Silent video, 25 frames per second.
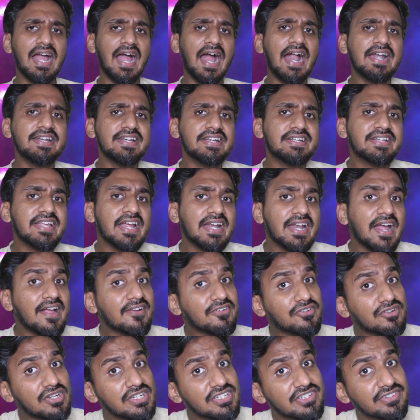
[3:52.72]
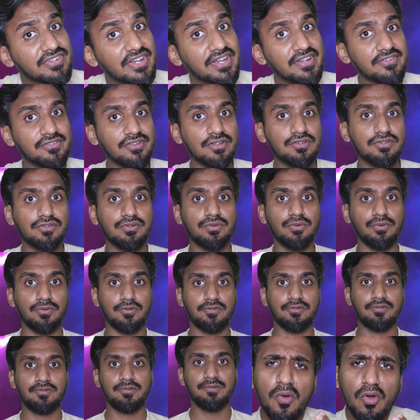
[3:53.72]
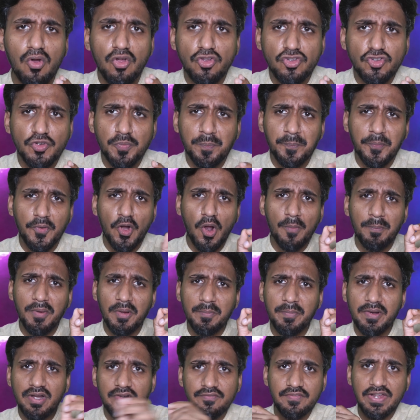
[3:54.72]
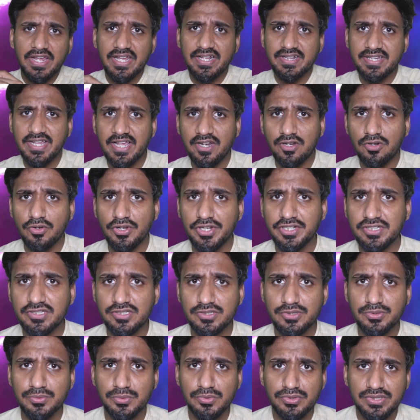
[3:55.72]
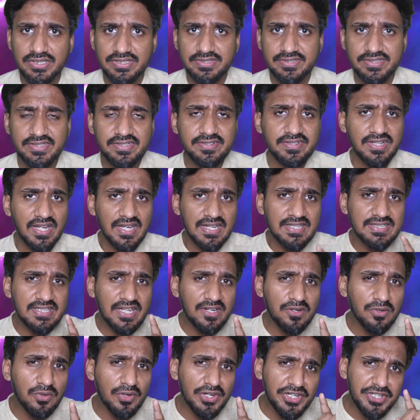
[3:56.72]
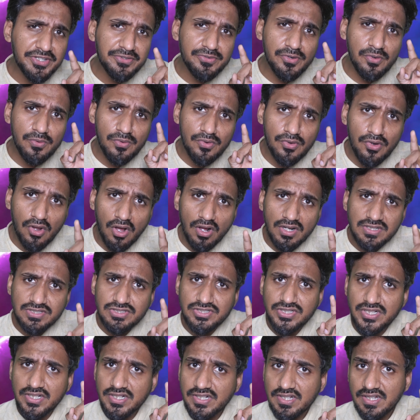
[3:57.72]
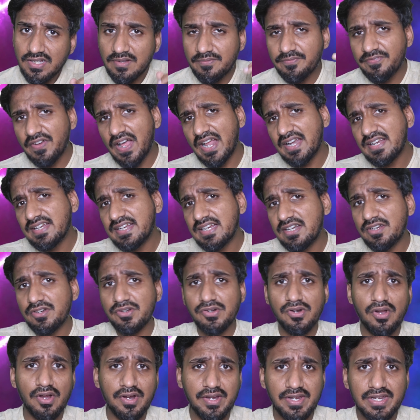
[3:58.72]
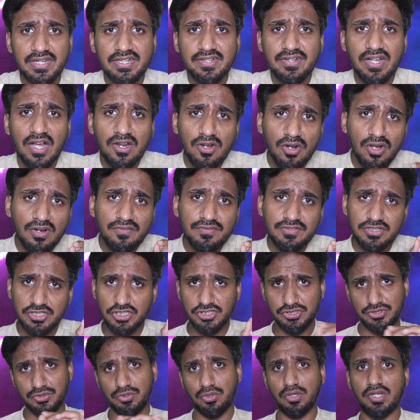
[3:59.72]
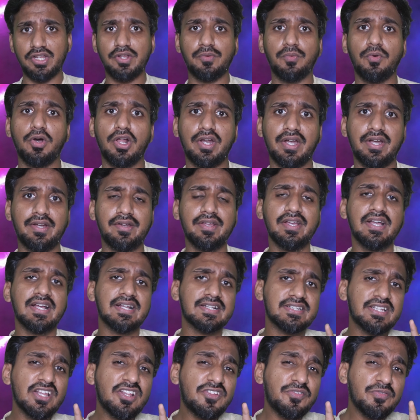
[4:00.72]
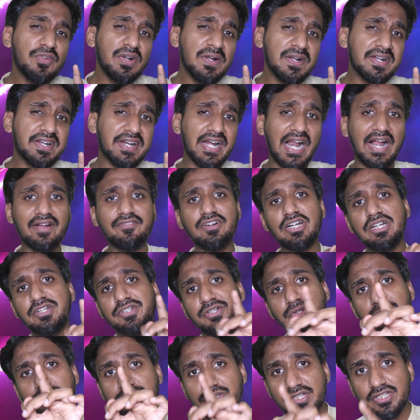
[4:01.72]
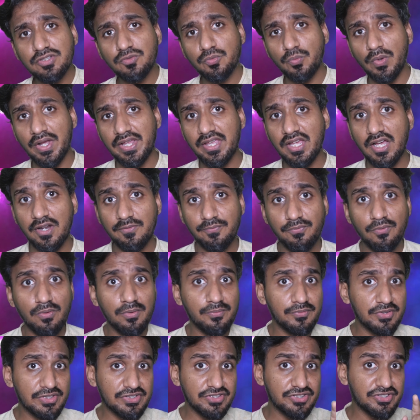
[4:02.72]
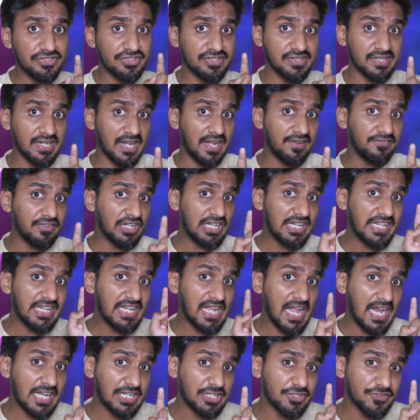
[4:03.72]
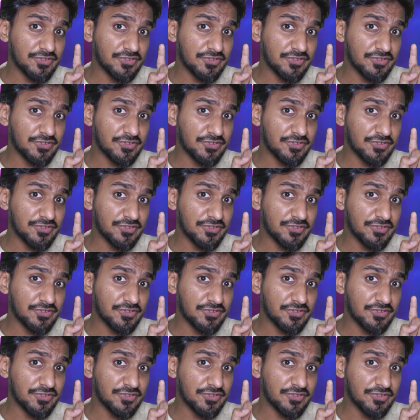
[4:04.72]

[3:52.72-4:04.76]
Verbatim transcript: and it can actually change its course. Most probable way they are going to do this is, they are going to launch a Falcon rocket along with a nuclear warhead. This will travel to this Y R four, which is traveling at